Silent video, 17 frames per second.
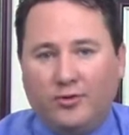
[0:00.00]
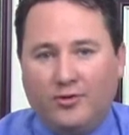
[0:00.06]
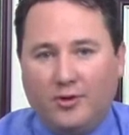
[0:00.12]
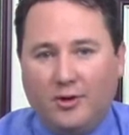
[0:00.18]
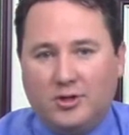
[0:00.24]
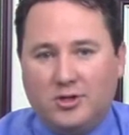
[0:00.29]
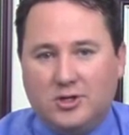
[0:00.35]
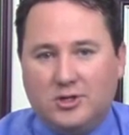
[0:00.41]

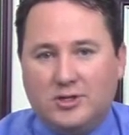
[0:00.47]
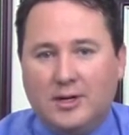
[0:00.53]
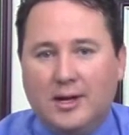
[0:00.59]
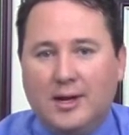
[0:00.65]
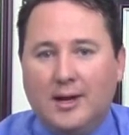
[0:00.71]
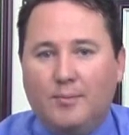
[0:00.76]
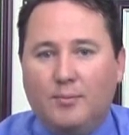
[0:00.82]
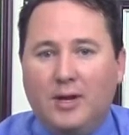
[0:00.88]
searches
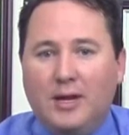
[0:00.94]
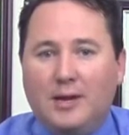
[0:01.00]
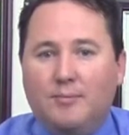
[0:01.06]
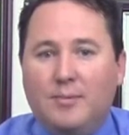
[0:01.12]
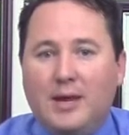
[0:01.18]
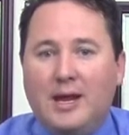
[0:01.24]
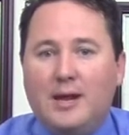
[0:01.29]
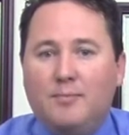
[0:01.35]

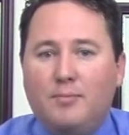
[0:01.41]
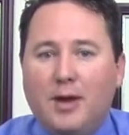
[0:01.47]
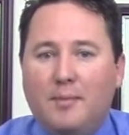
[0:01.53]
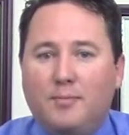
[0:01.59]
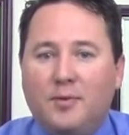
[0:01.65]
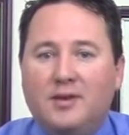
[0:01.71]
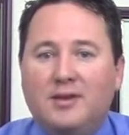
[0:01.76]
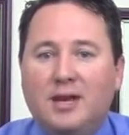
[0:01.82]
being made
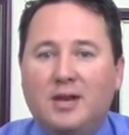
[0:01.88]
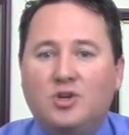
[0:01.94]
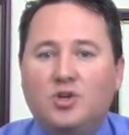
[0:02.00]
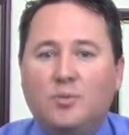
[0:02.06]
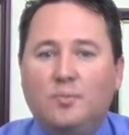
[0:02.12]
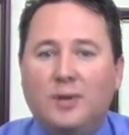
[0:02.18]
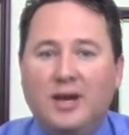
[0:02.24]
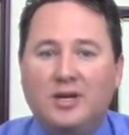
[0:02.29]
by
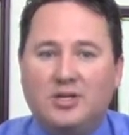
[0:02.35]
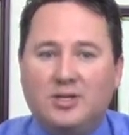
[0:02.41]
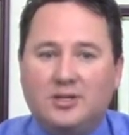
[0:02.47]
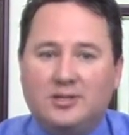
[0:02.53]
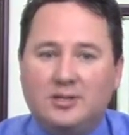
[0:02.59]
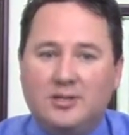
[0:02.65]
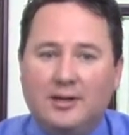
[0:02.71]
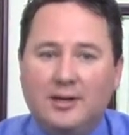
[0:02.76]
potential
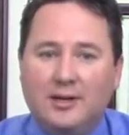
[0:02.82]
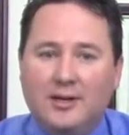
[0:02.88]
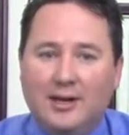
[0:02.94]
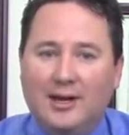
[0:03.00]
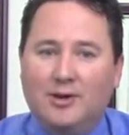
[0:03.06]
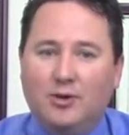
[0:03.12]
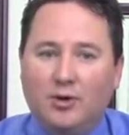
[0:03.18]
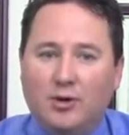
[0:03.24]
patients
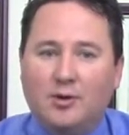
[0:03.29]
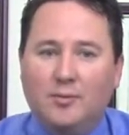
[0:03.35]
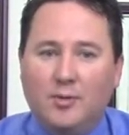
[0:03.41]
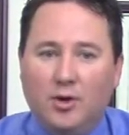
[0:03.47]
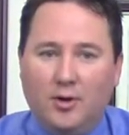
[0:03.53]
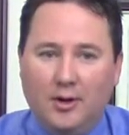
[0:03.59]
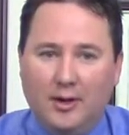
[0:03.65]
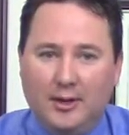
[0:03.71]
in your
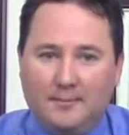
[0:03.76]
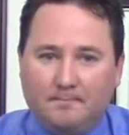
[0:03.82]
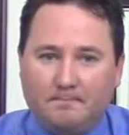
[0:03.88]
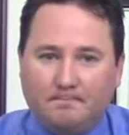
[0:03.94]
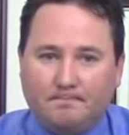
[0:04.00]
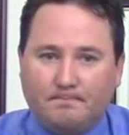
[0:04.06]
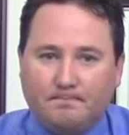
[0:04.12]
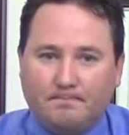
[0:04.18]
community.
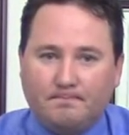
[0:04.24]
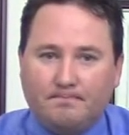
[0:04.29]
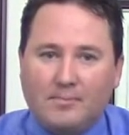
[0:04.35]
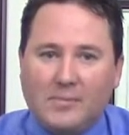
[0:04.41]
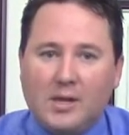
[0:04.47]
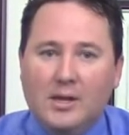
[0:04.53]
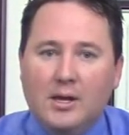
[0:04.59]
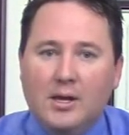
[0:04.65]

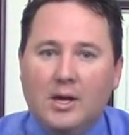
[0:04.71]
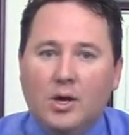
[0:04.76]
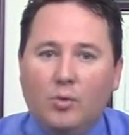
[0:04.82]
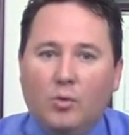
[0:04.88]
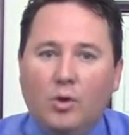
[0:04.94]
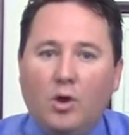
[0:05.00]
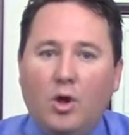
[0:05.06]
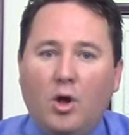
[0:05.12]

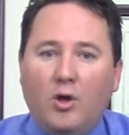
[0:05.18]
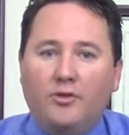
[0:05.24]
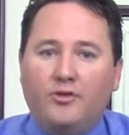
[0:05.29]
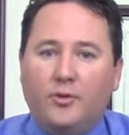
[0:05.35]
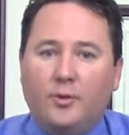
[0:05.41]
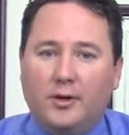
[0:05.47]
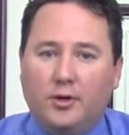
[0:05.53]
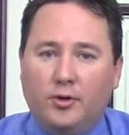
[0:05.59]
We'll
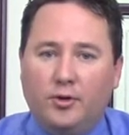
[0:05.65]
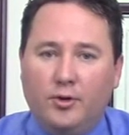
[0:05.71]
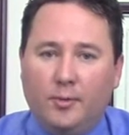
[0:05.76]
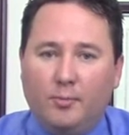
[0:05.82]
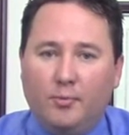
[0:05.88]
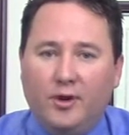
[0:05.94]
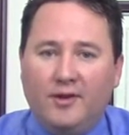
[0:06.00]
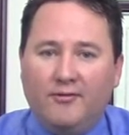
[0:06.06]
also include
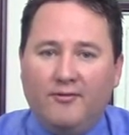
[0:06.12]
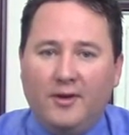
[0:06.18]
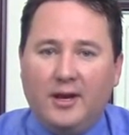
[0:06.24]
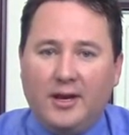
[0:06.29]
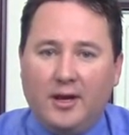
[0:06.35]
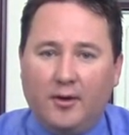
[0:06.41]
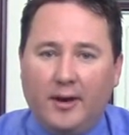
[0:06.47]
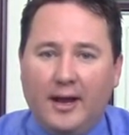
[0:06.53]
a brief
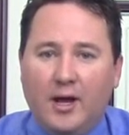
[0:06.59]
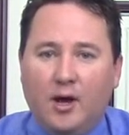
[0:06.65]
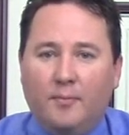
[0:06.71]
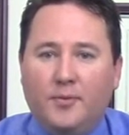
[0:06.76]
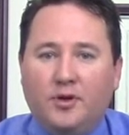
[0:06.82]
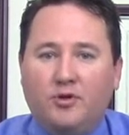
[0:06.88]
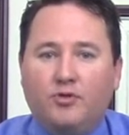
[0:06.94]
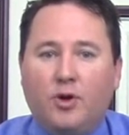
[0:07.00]
video to
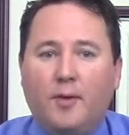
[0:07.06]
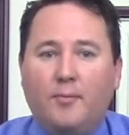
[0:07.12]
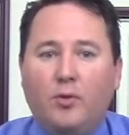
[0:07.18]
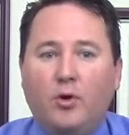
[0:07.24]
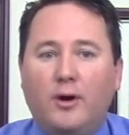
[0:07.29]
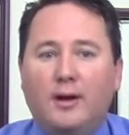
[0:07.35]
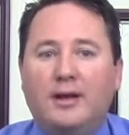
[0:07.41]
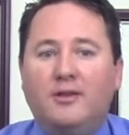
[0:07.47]
help you draw
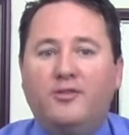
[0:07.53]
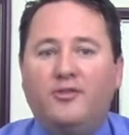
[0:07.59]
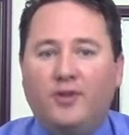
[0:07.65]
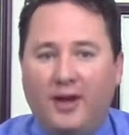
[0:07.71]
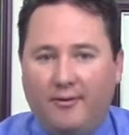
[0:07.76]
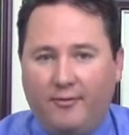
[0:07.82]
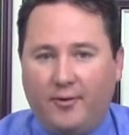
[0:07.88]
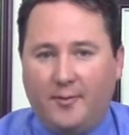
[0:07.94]
more
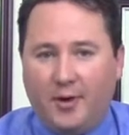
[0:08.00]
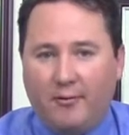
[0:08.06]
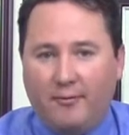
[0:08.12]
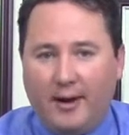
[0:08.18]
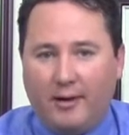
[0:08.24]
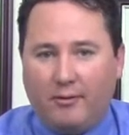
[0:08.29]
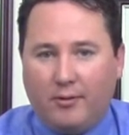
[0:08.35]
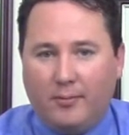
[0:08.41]
insight from your
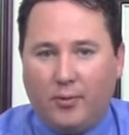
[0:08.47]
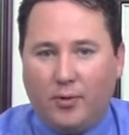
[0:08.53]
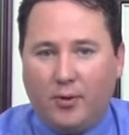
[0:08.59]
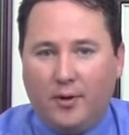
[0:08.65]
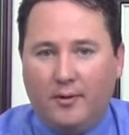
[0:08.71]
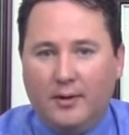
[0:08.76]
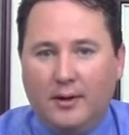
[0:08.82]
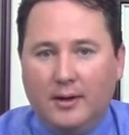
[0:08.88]
rank report.